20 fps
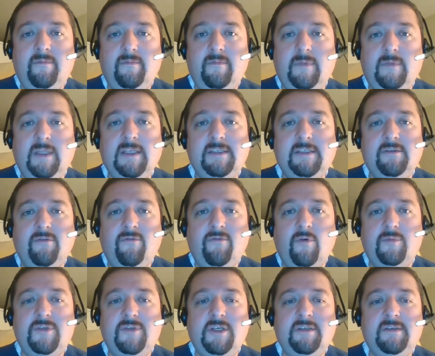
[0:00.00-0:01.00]
list of
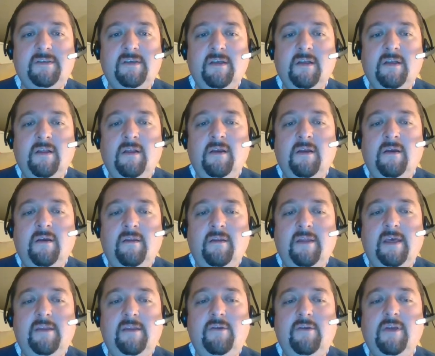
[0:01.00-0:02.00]
objects,
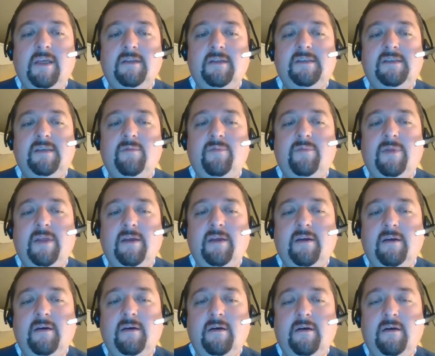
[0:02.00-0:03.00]
then you can simply,
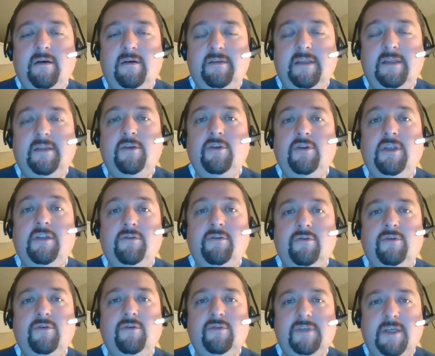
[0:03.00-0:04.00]
then you need
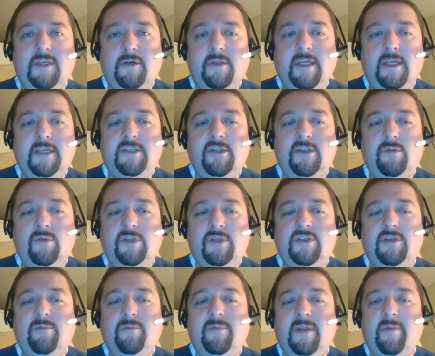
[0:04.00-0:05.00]
to use a collection
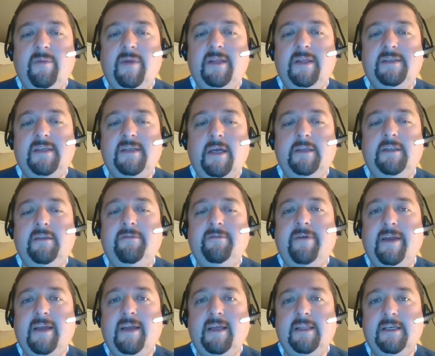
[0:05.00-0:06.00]
which implements
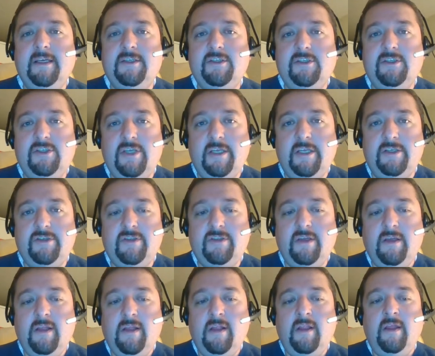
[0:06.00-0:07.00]
iNotify collection changed.
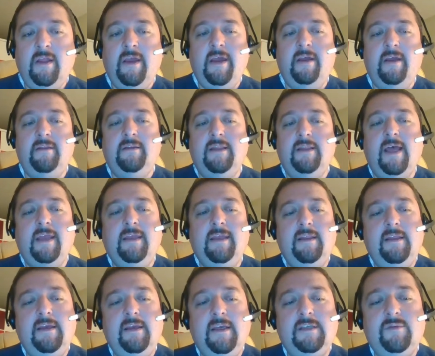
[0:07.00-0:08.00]
And
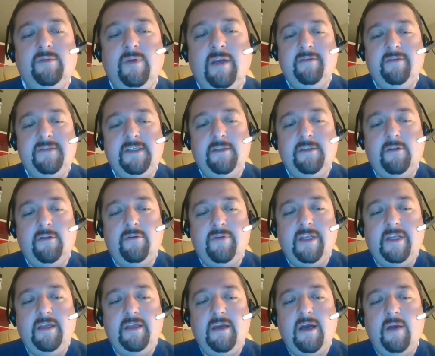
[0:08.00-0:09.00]
luckily, as we seen
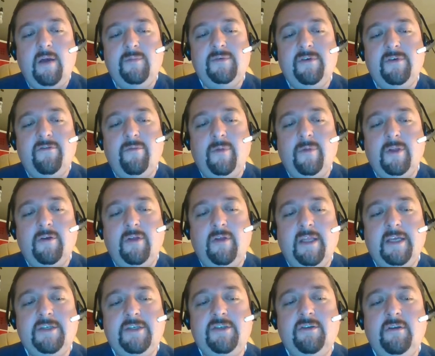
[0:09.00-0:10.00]
already, observable
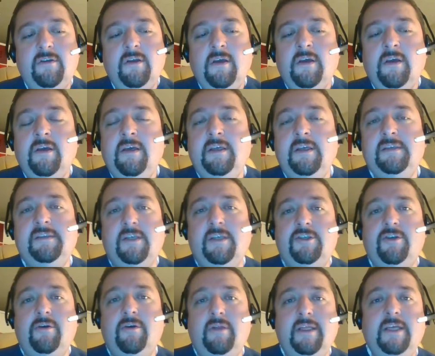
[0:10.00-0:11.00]
collection is
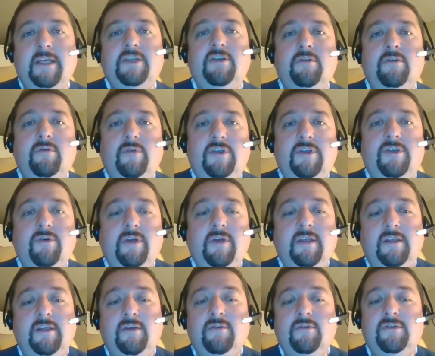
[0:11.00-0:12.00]
such a collection which you
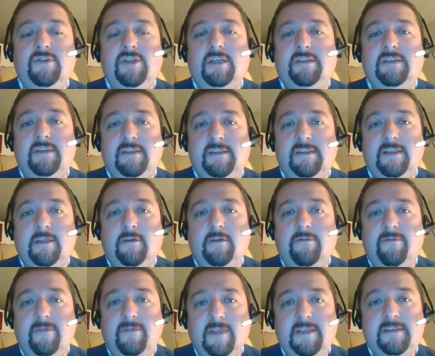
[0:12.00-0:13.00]
can use just instead
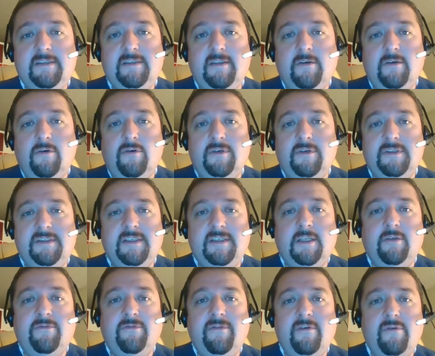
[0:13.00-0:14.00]
of list or
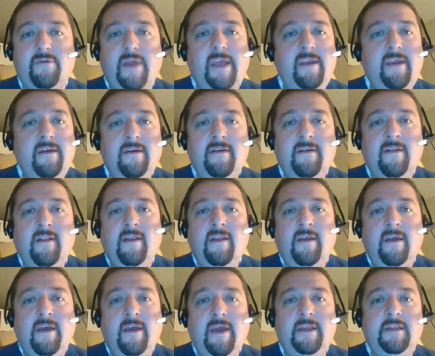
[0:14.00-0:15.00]
instead of array,
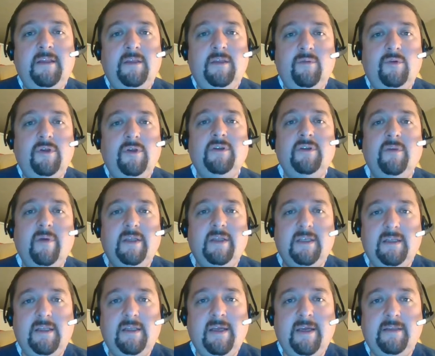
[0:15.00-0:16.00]
and it would
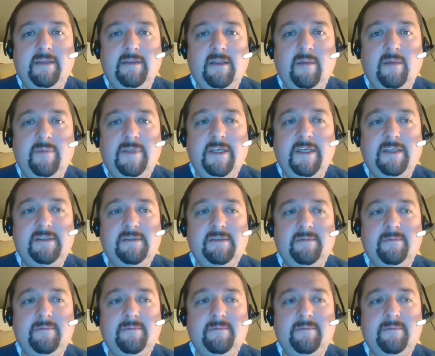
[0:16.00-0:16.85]
automatically handle updates.